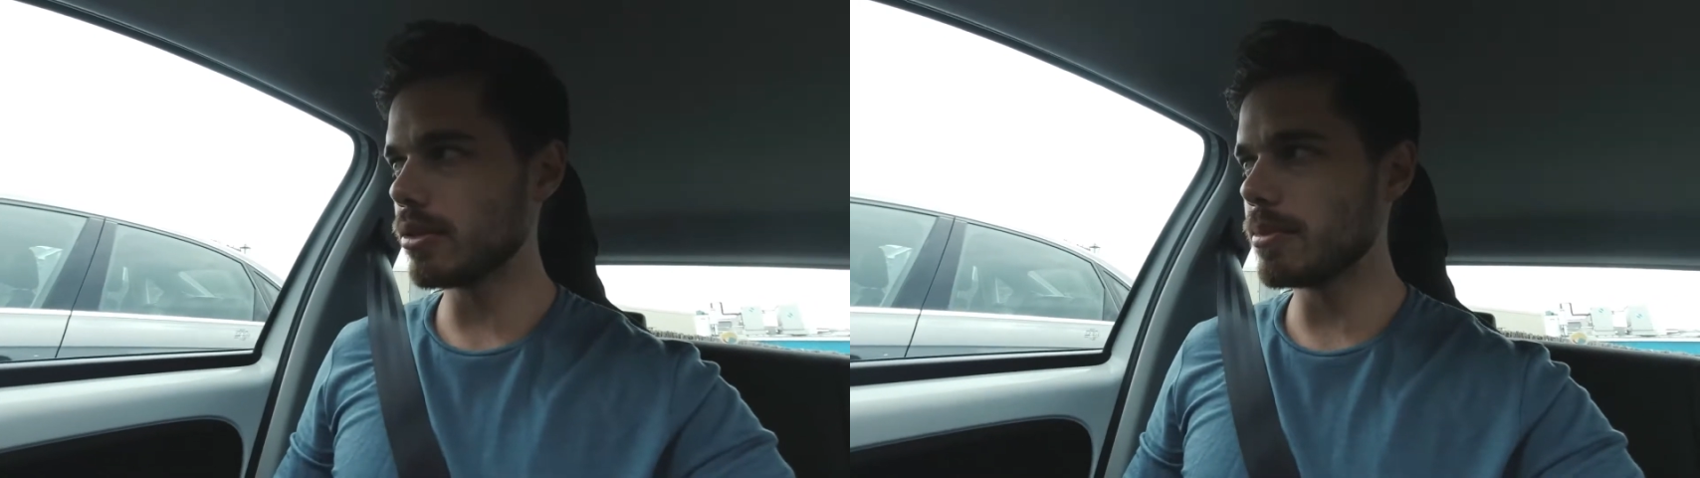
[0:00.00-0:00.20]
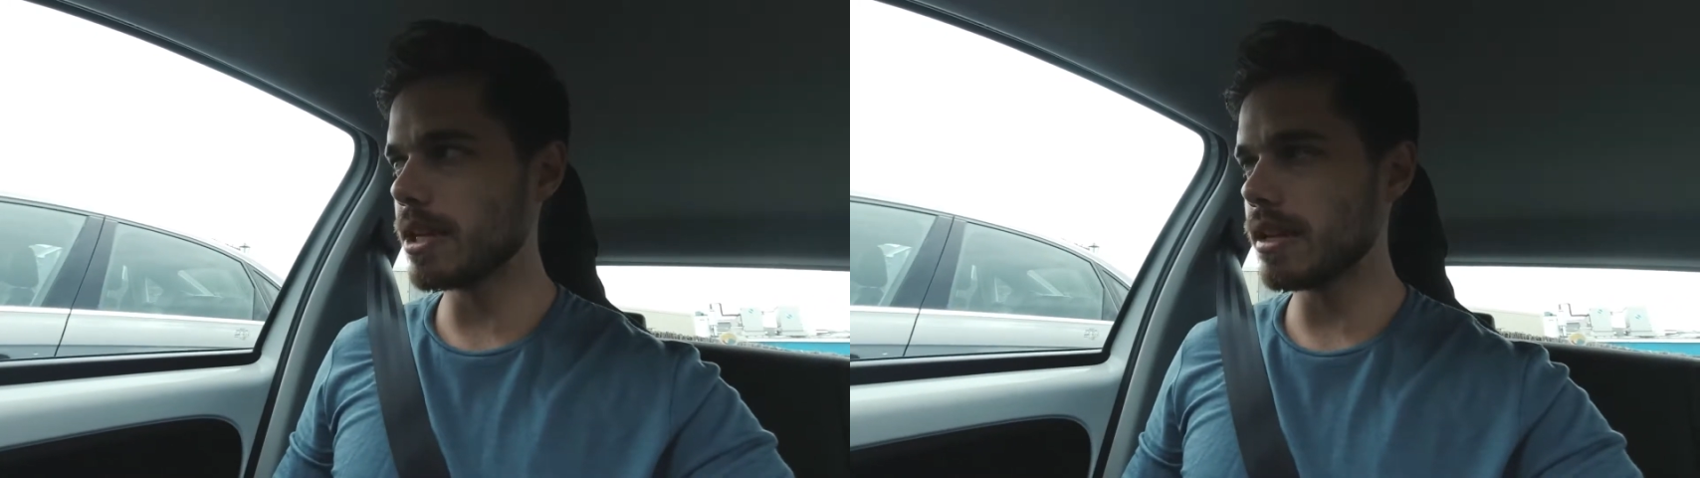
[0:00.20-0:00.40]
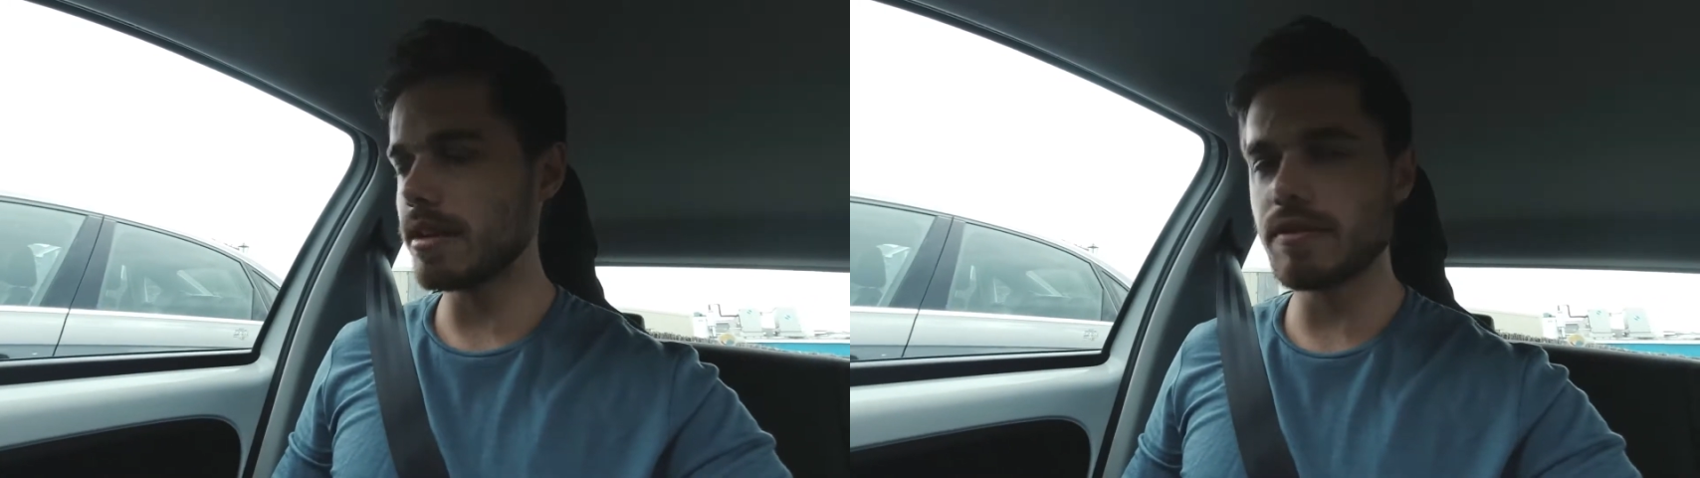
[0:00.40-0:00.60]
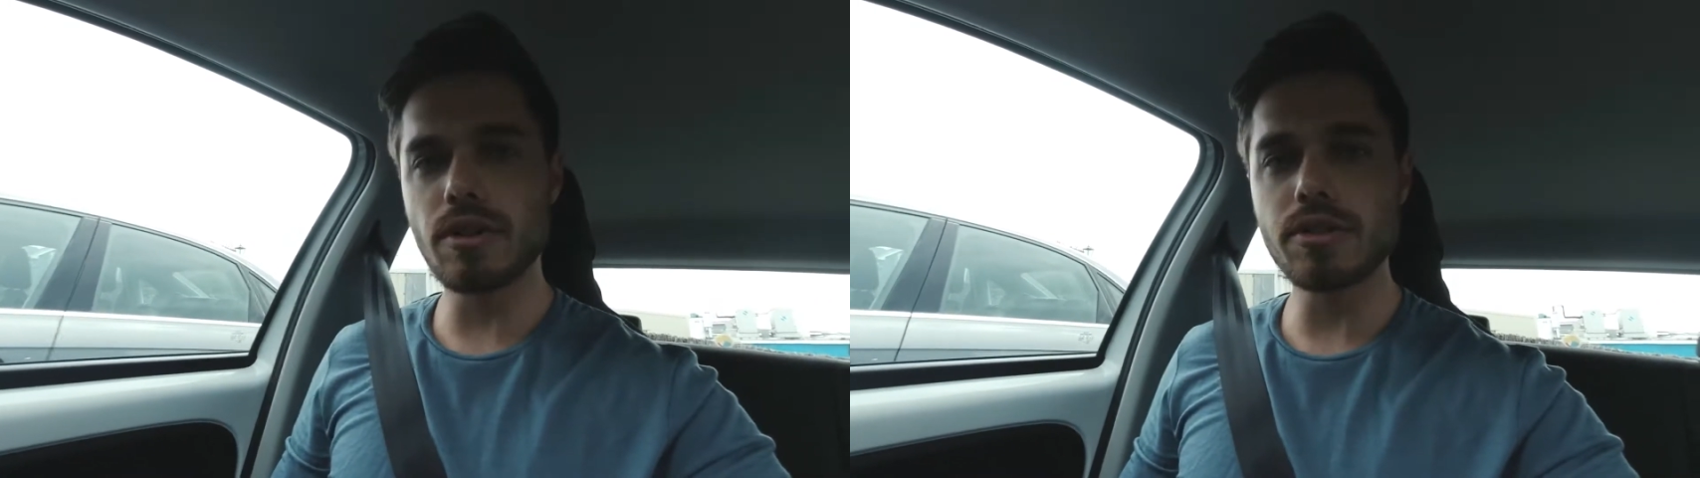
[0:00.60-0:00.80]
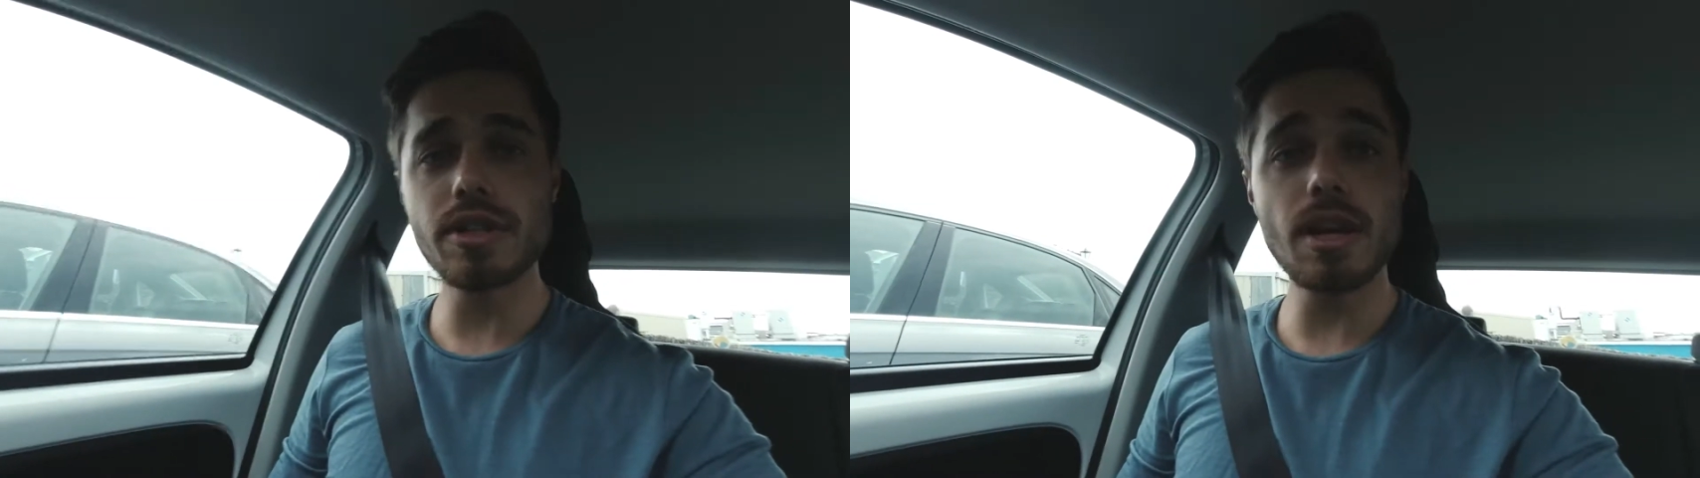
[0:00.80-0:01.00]
bit of
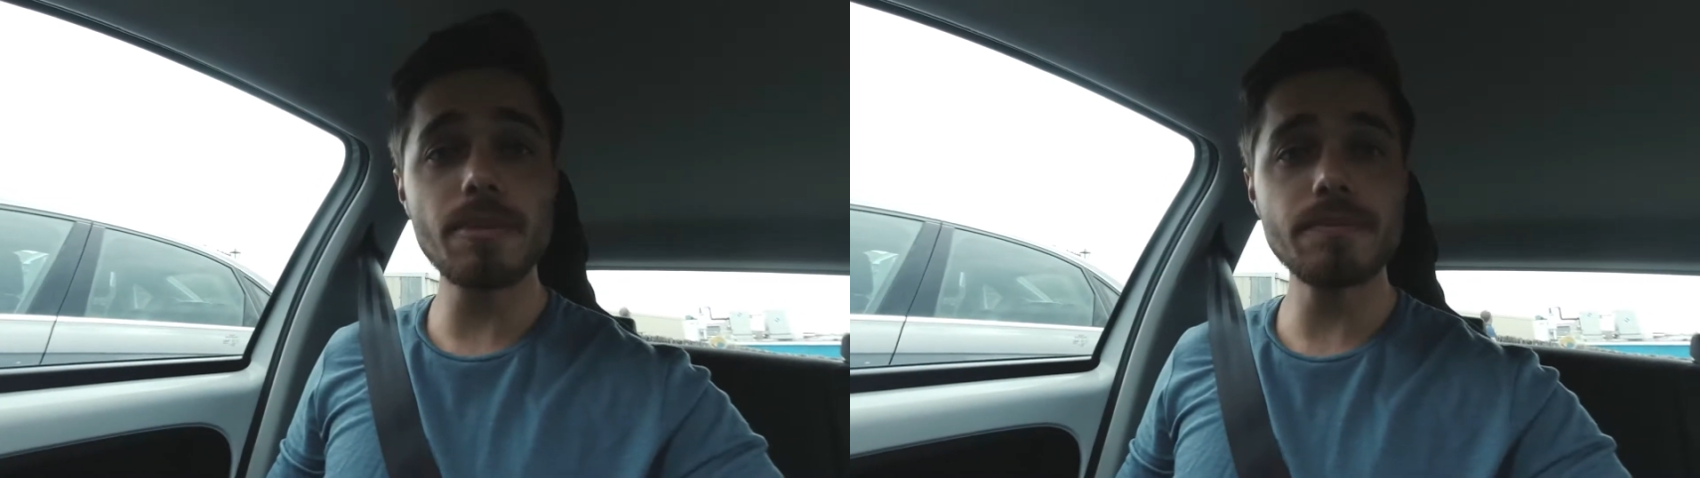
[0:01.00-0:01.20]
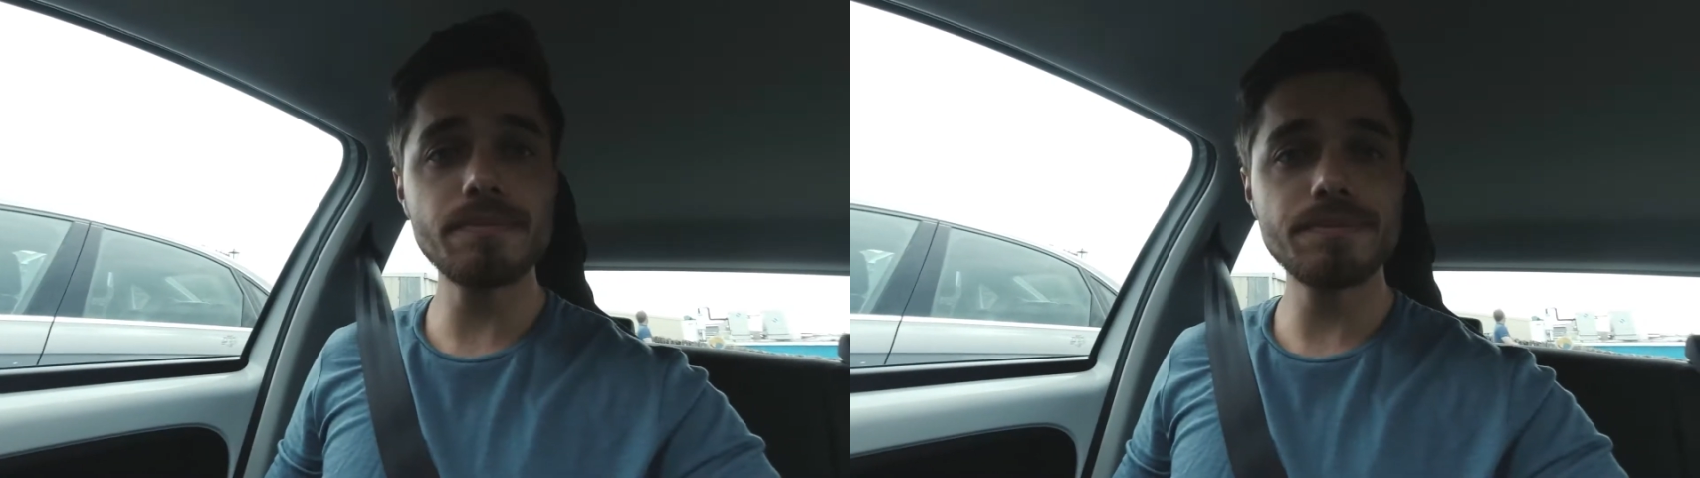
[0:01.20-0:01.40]
grocery shopping,